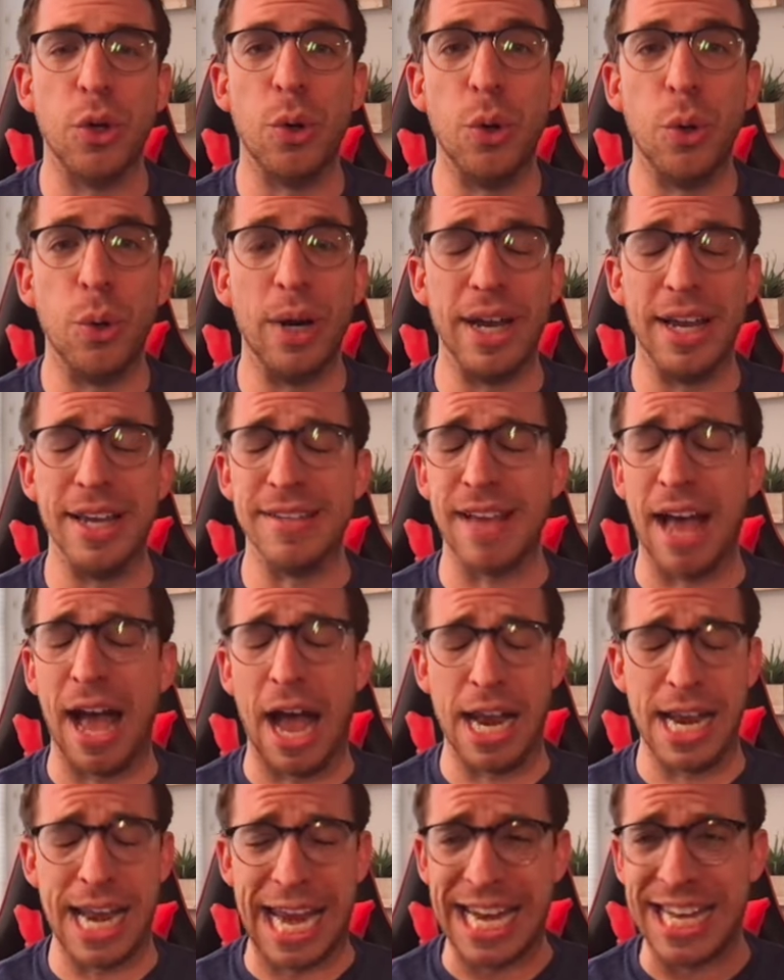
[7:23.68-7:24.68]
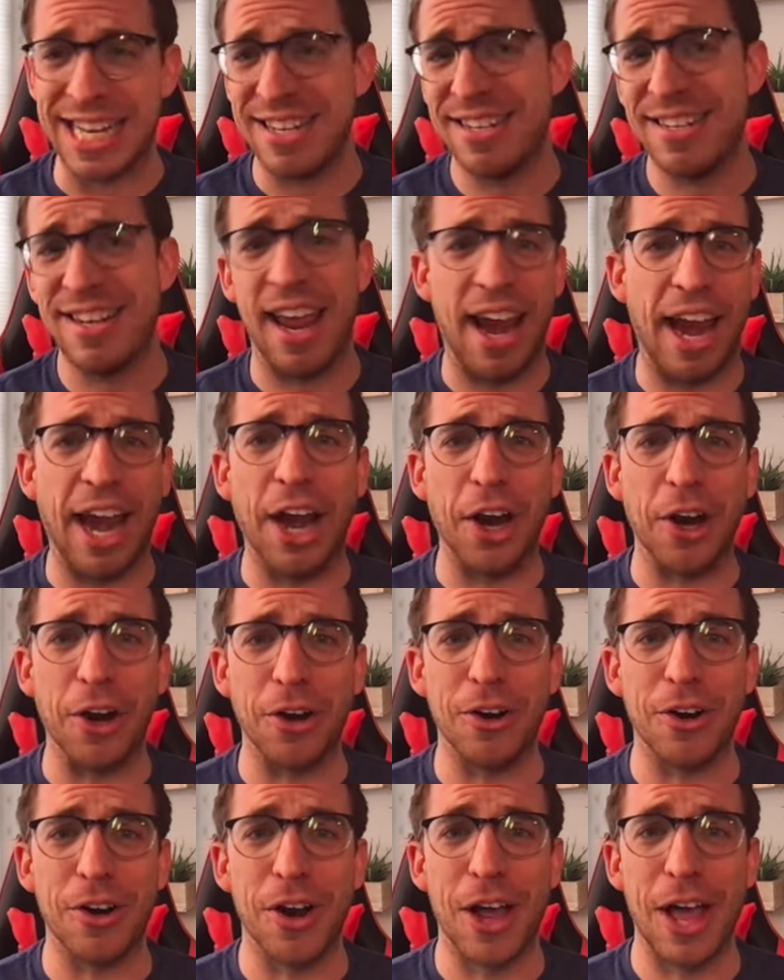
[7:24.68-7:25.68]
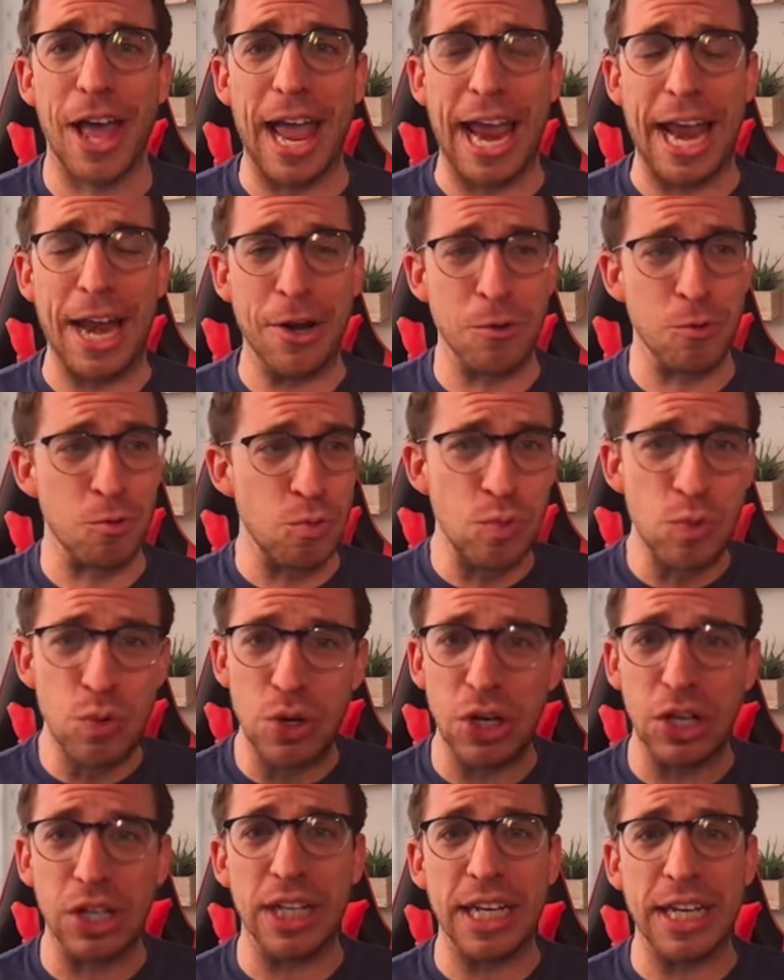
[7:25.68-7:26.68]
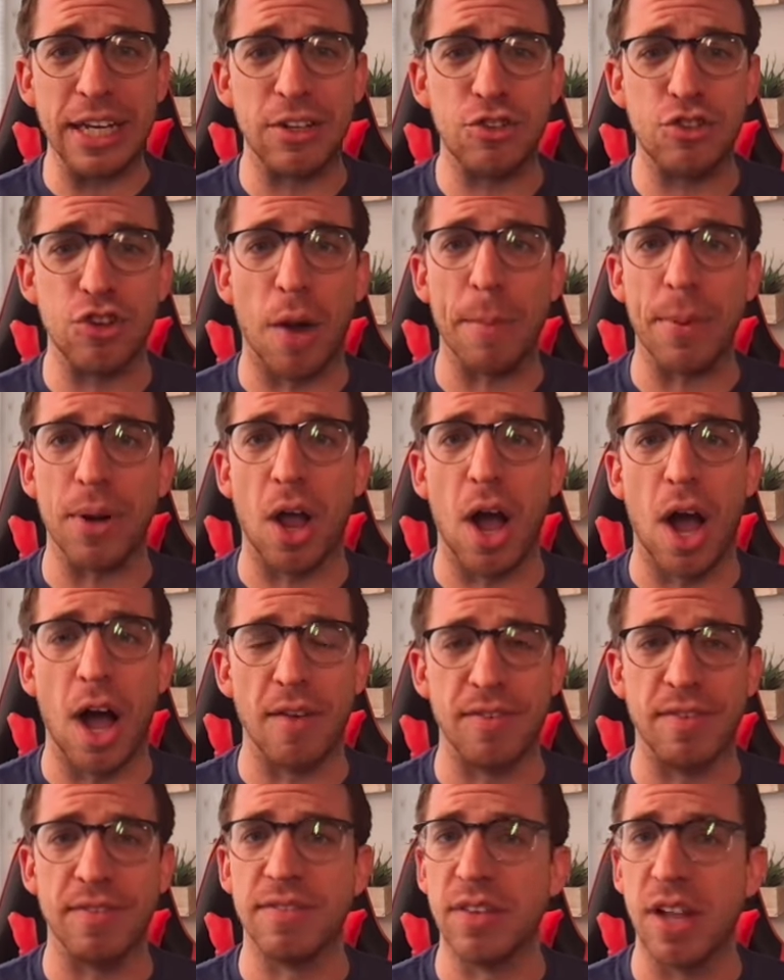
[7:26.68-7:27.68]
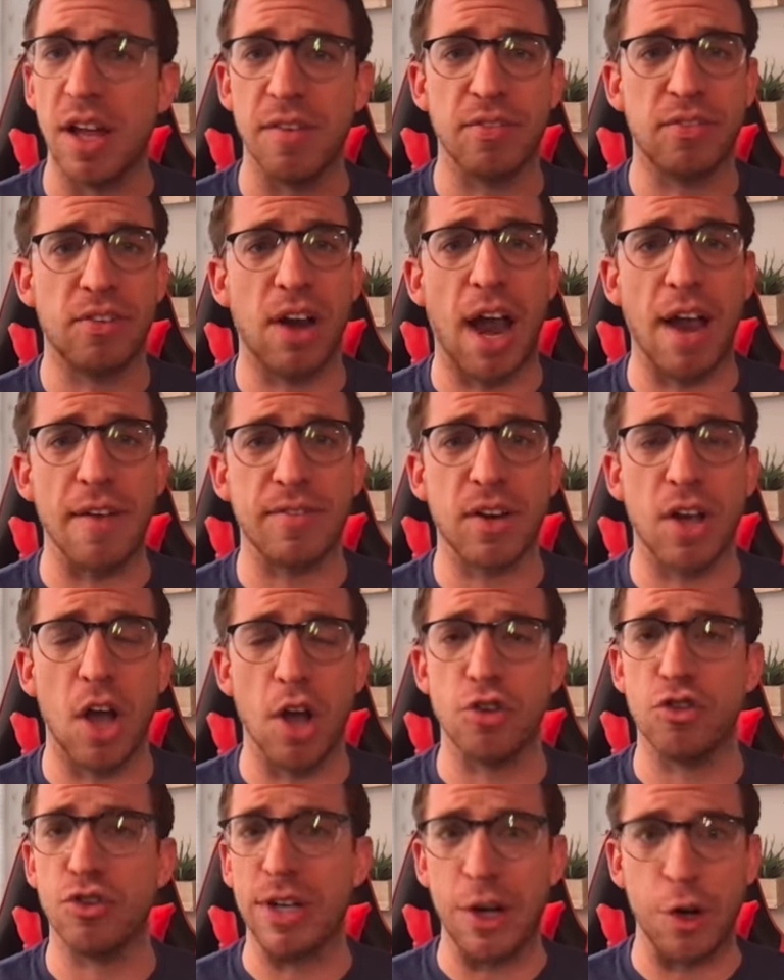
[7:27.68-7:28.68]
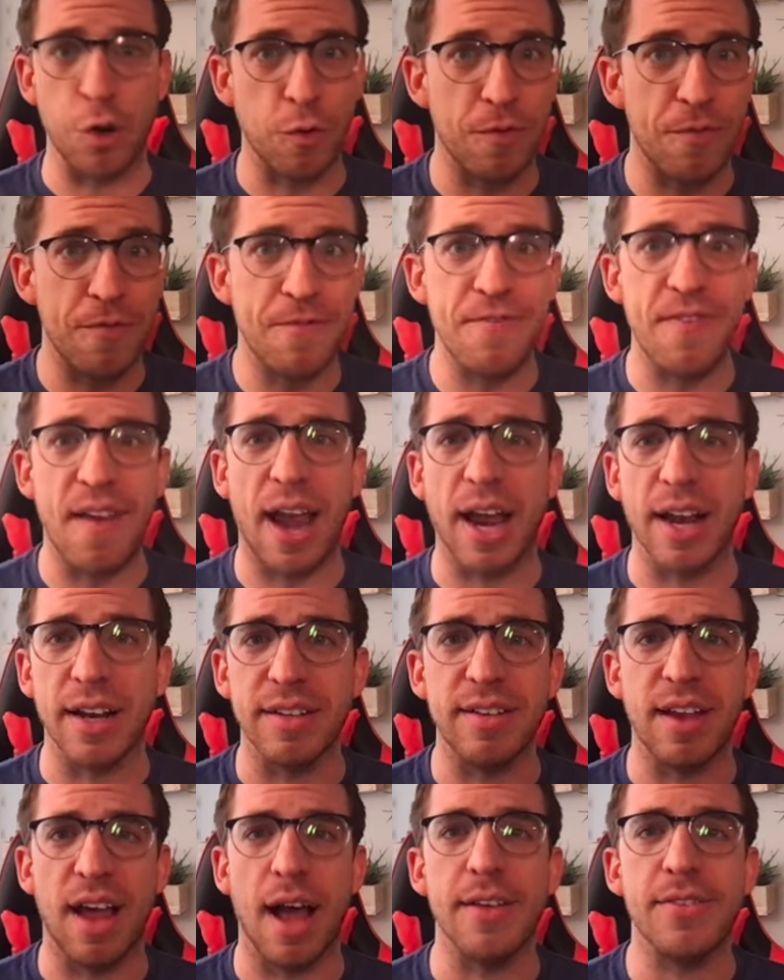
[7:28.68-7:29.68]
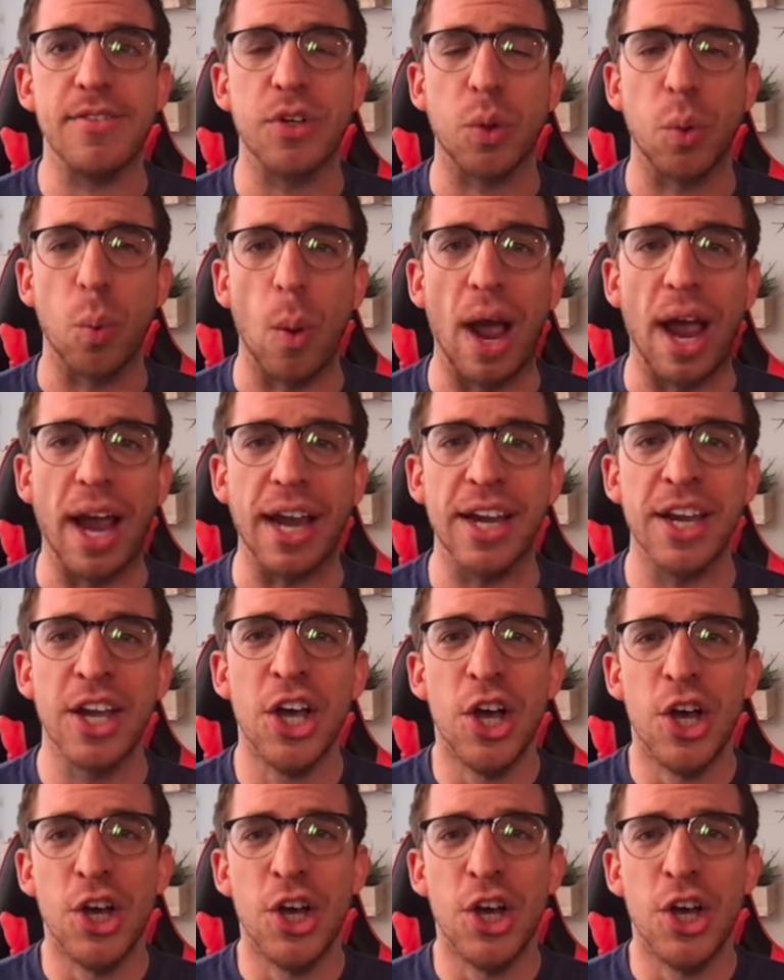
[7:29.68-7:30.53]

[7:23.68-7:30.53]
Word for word: who is on a tear and really jumping off of Lovecraft Country in a fantastic way.